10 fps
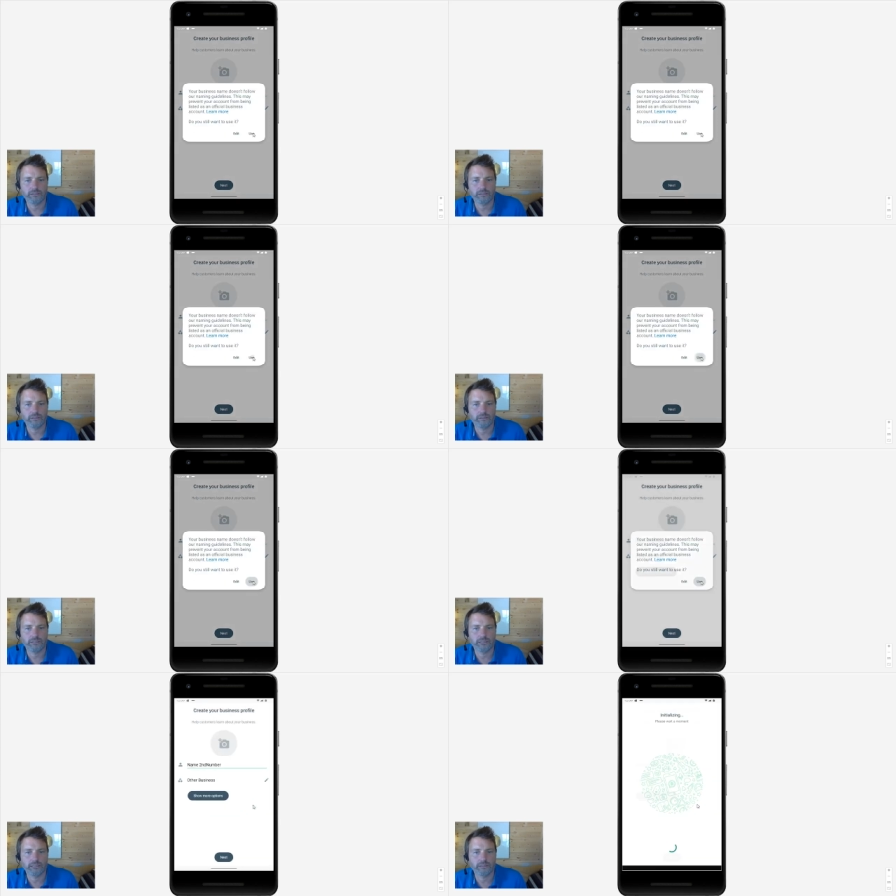use
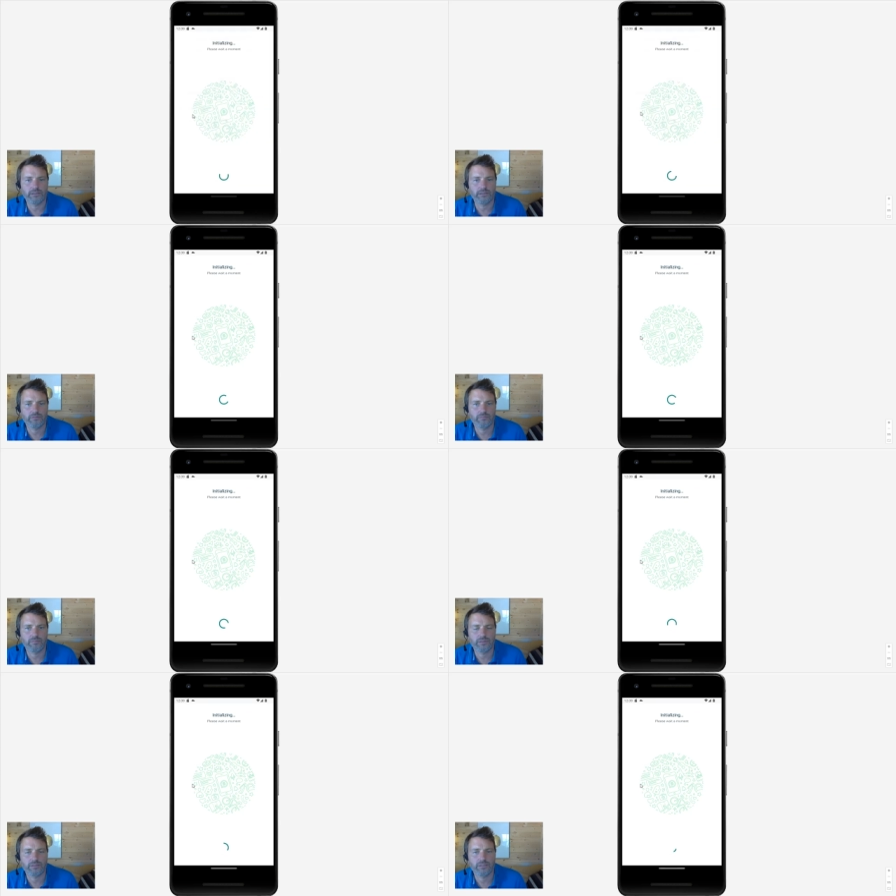that.
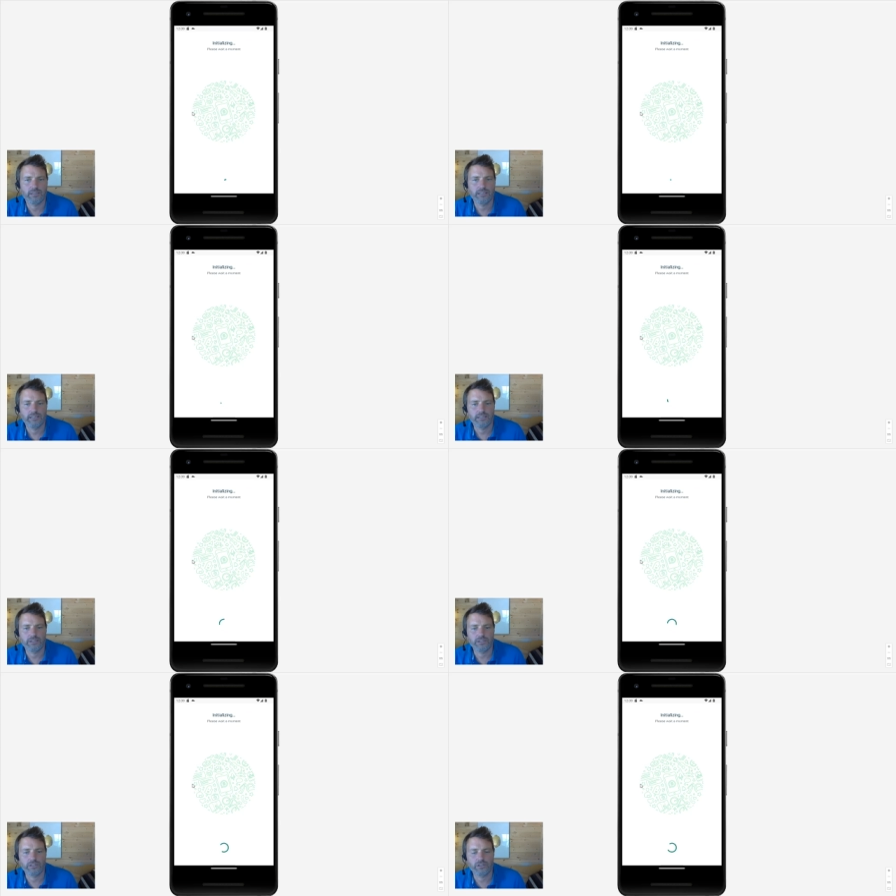
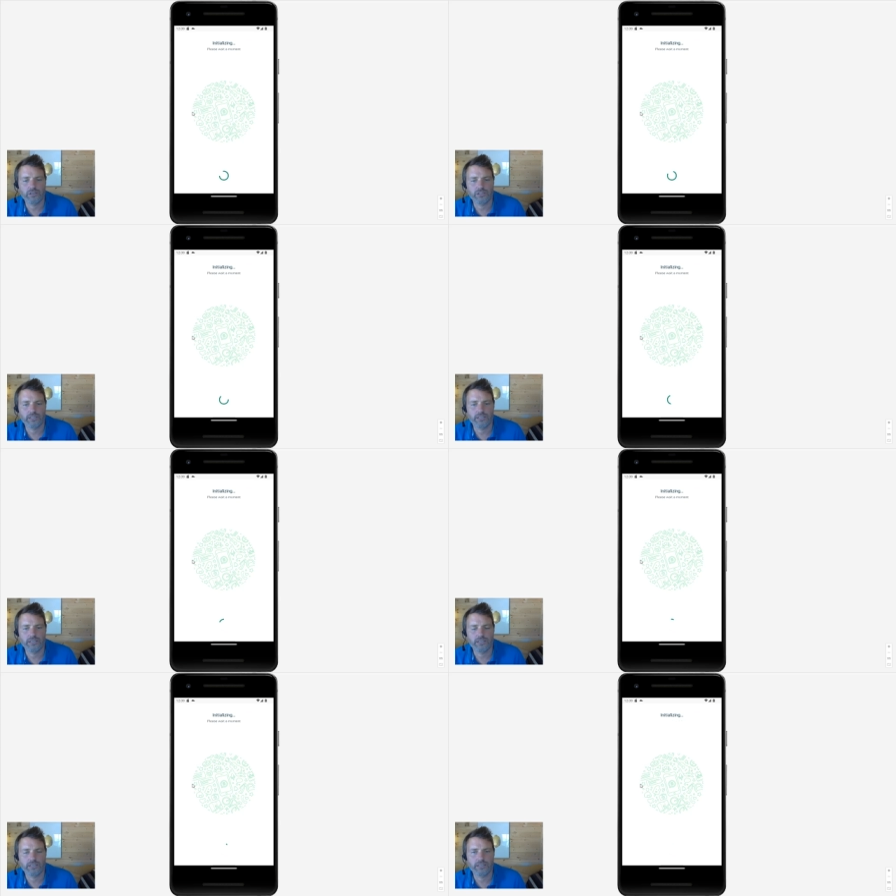Initializing,
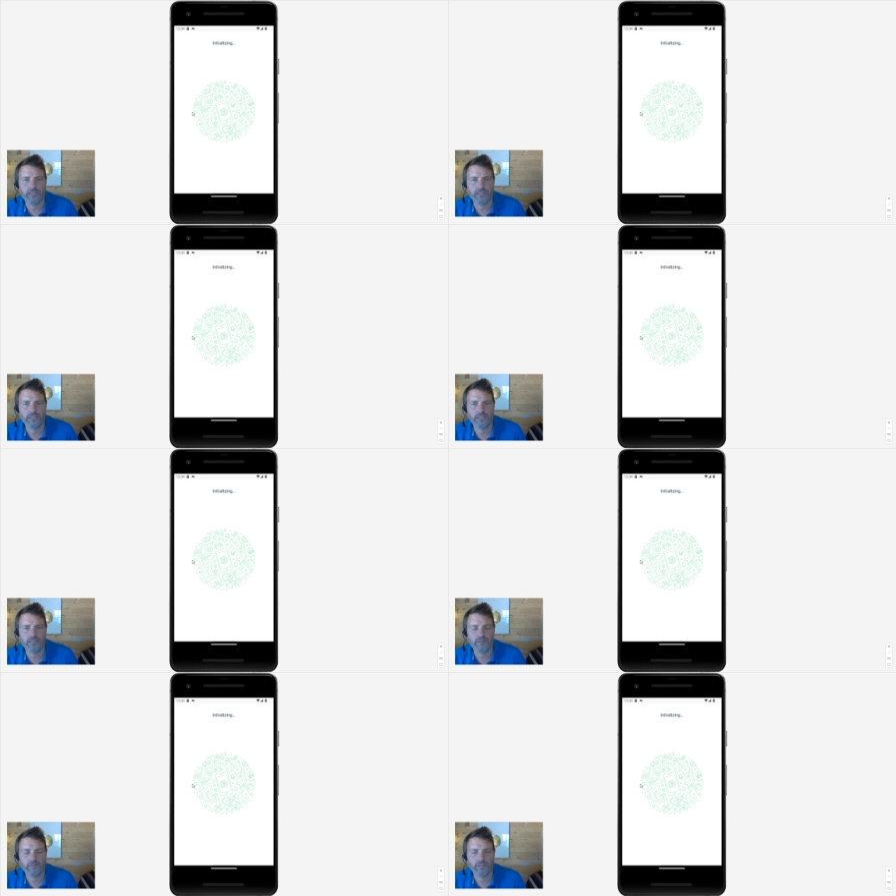and
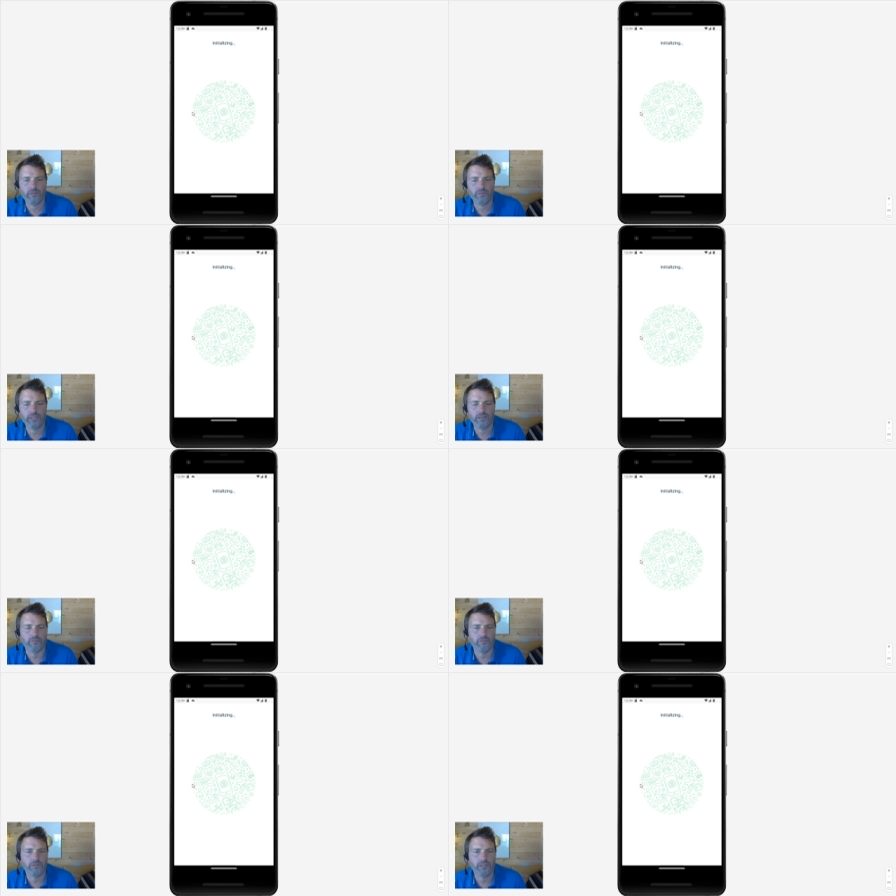there we go.
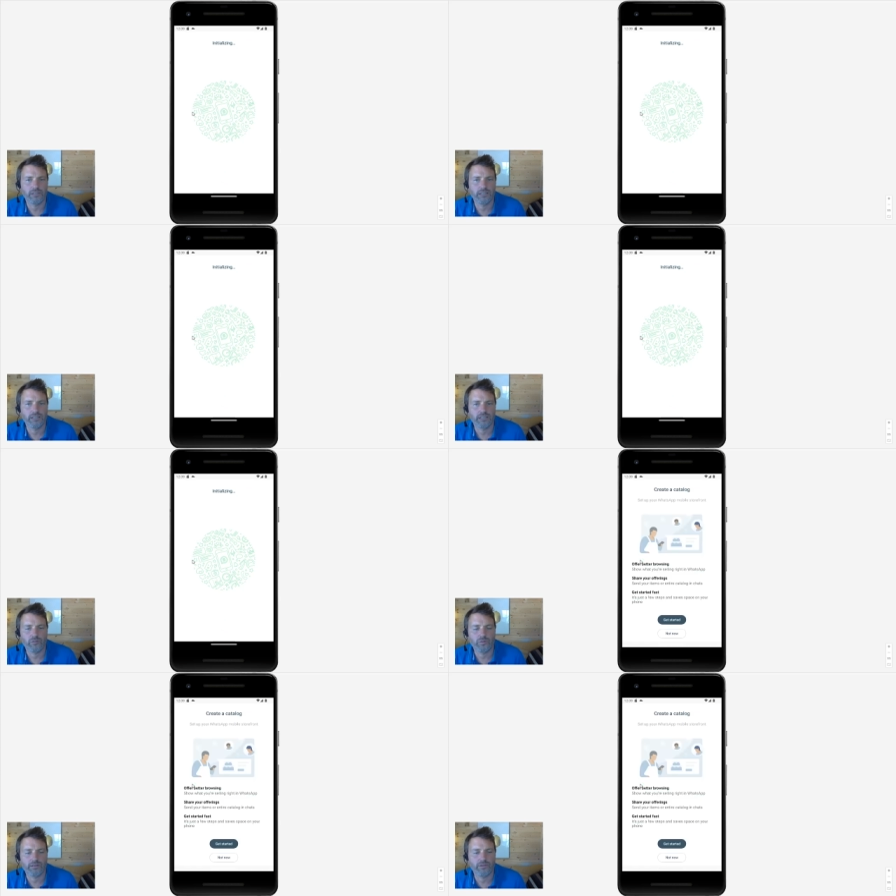
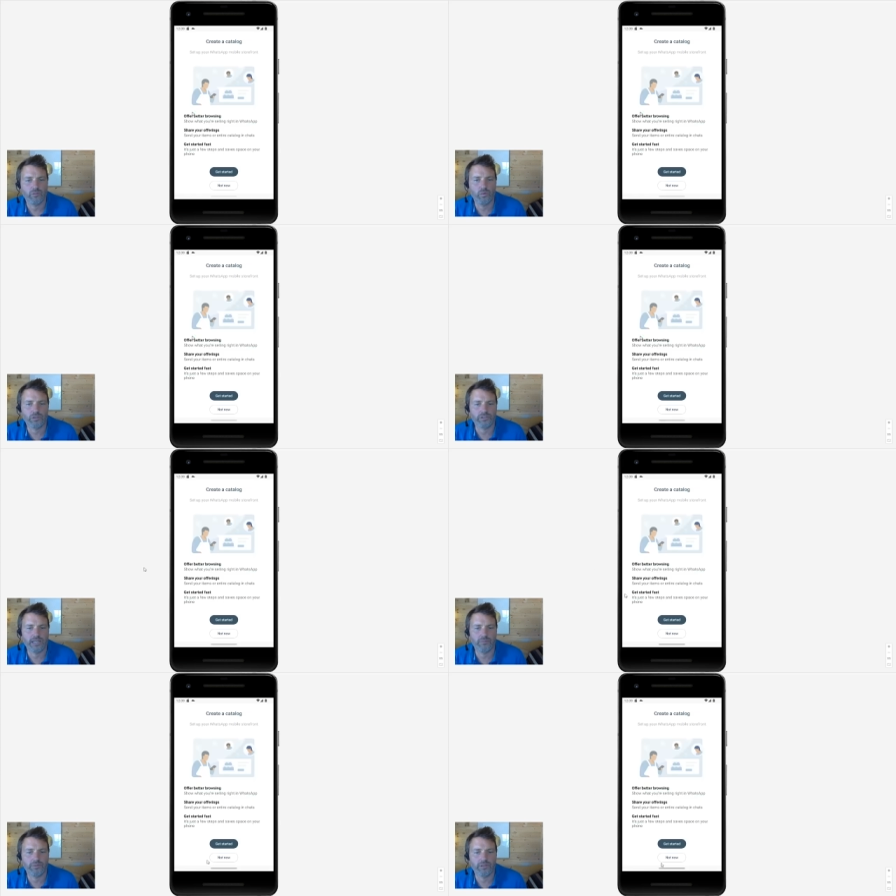We have our
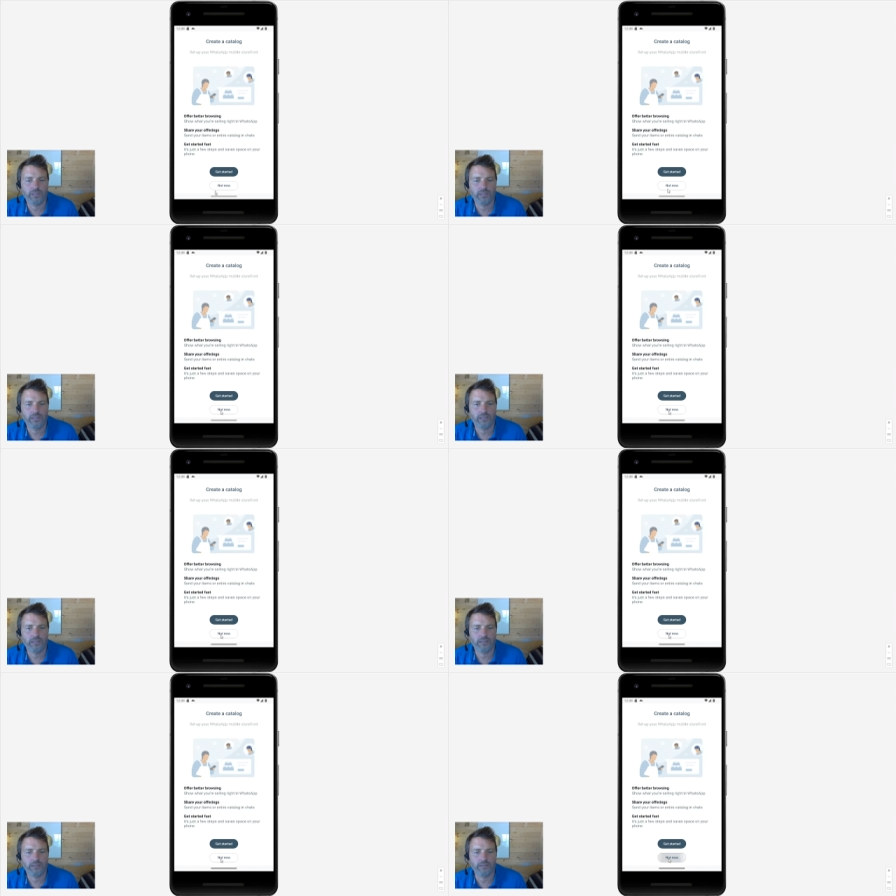WhatsApp
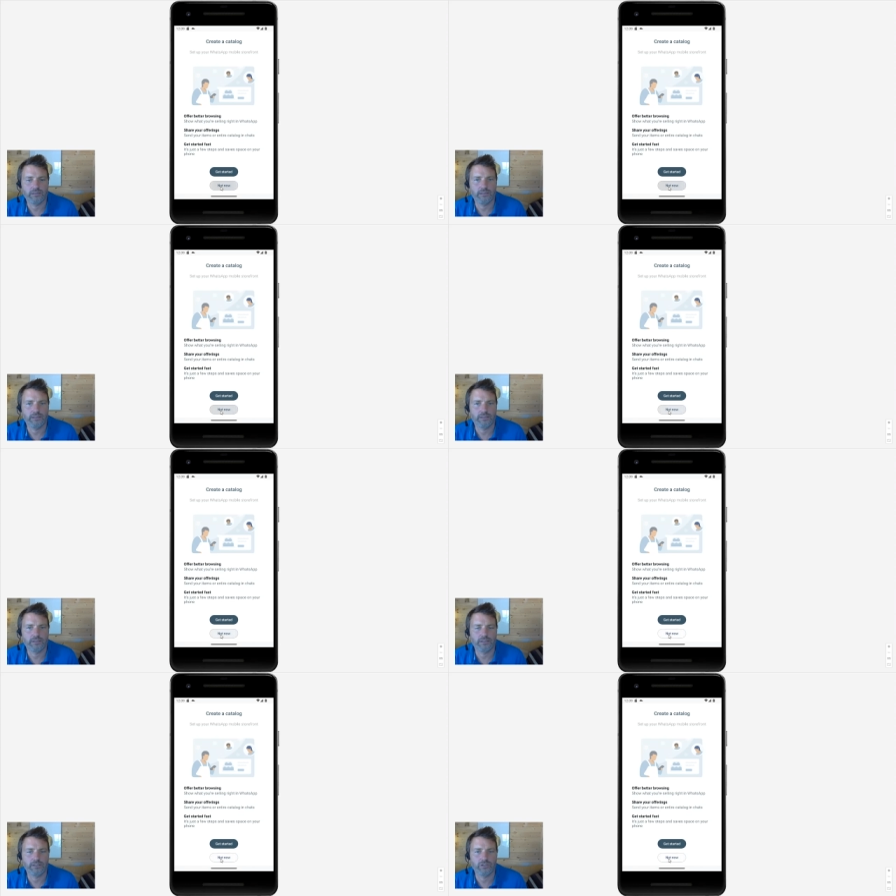uh,
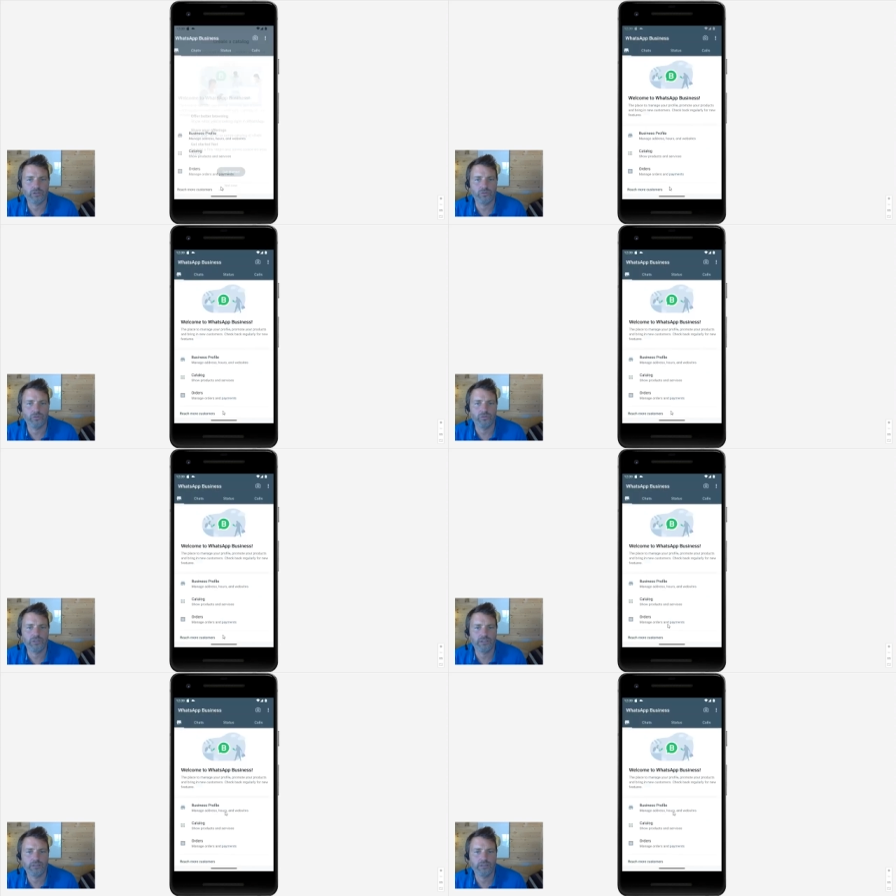installed